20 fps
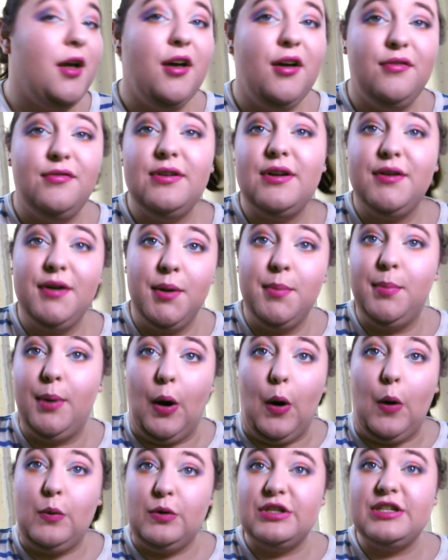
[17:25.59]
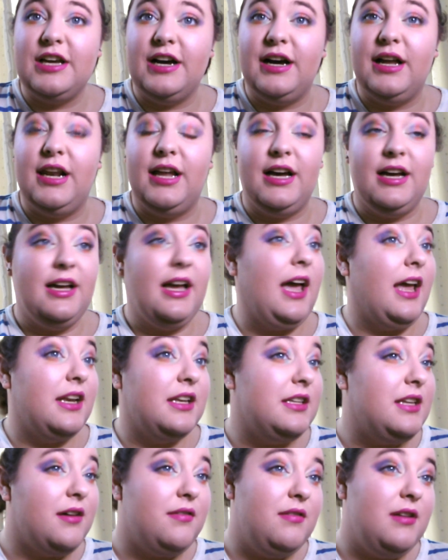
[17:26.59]
a very bold colour,
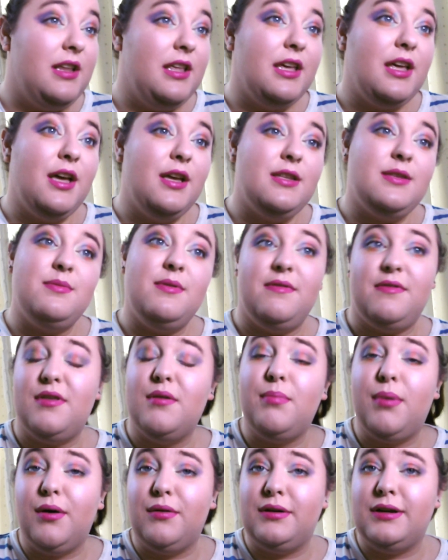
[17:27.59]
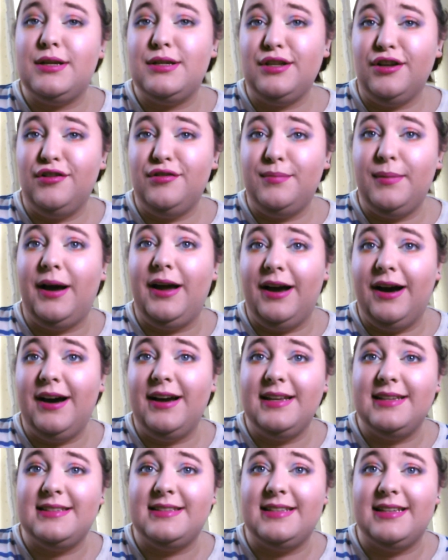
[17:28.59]
and definitely goes with the boldness of my
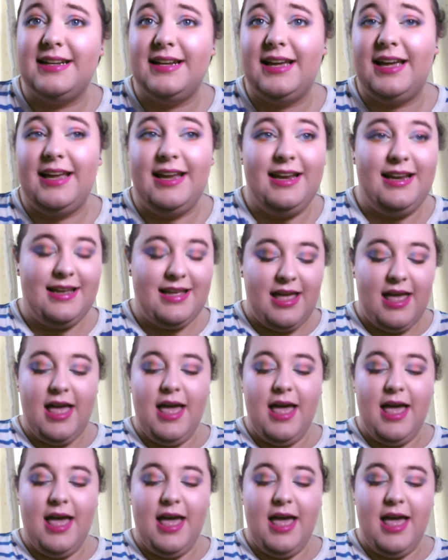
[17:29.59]
eyes today.